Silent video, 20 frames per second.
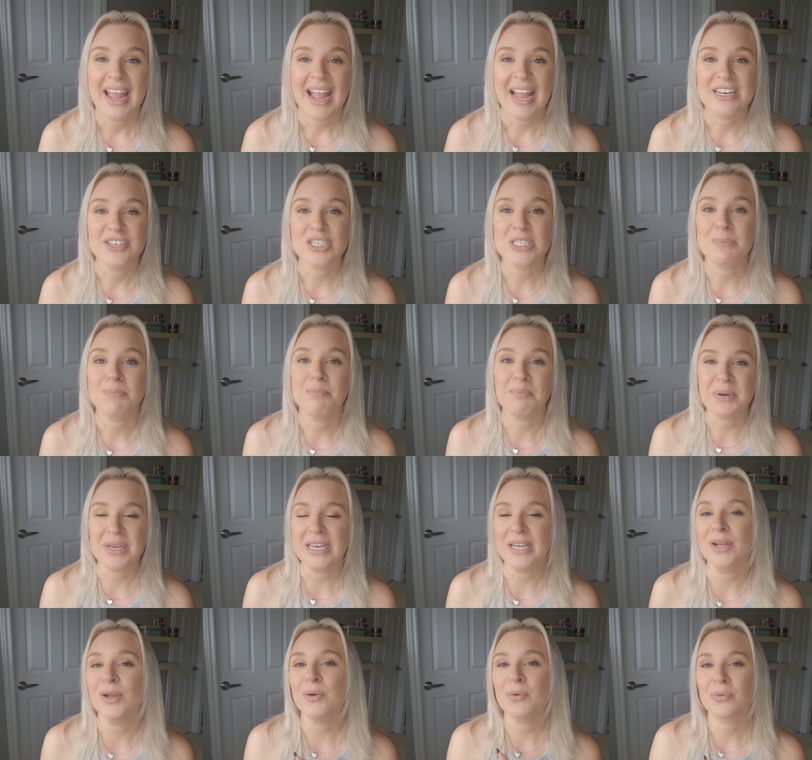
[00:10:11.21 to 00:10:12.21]
And just
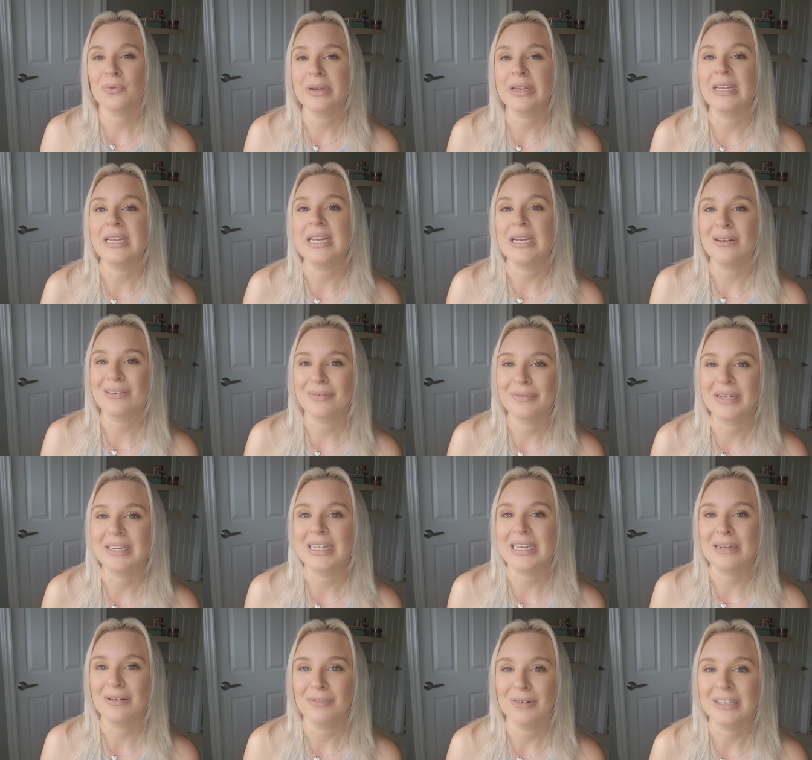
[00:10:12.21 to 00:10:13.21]
being really,
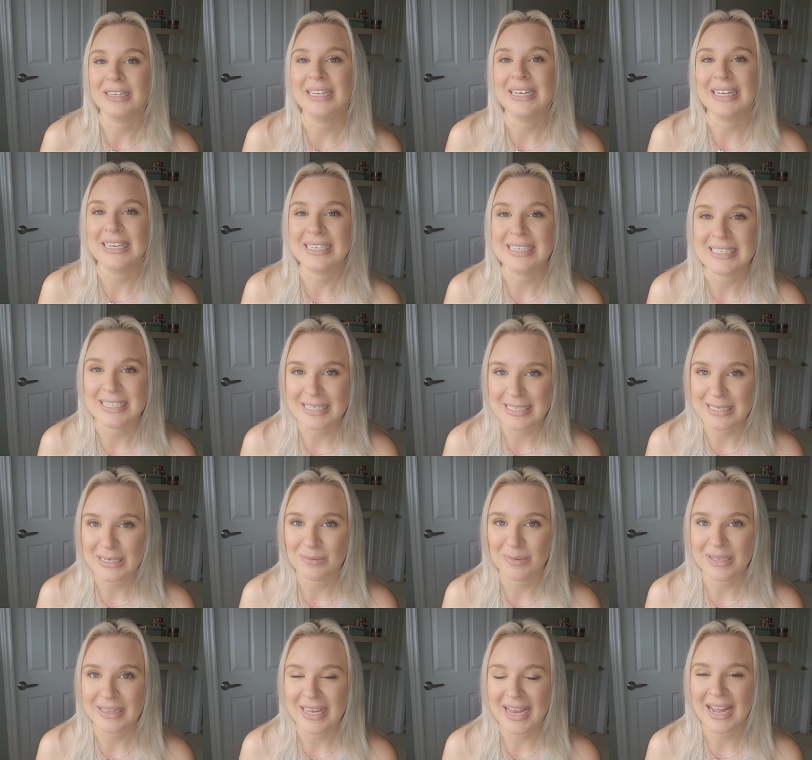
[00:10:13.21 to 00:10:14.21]
really, really
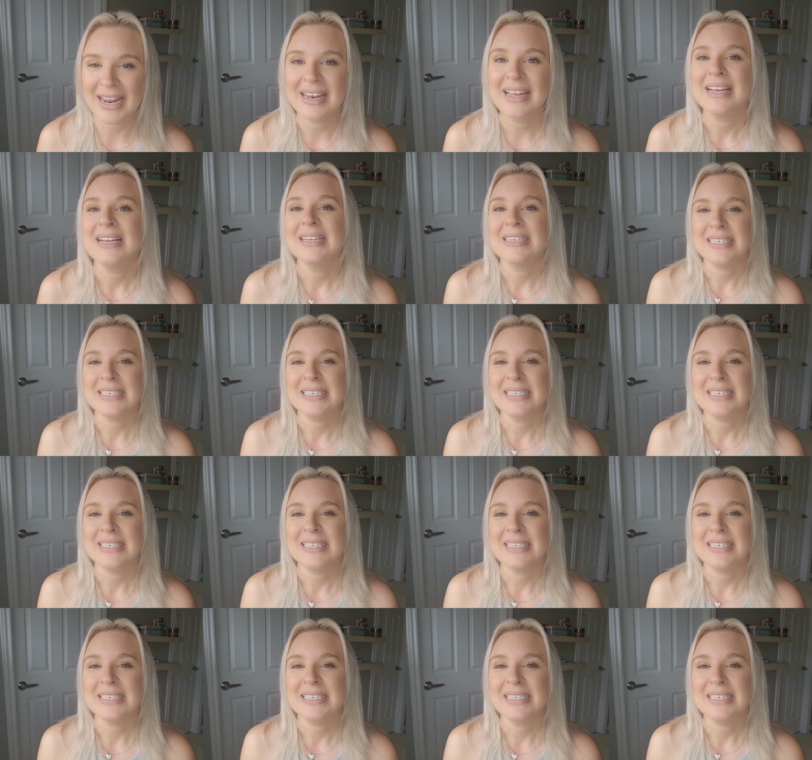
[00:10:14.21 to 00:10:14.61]
consistent with that,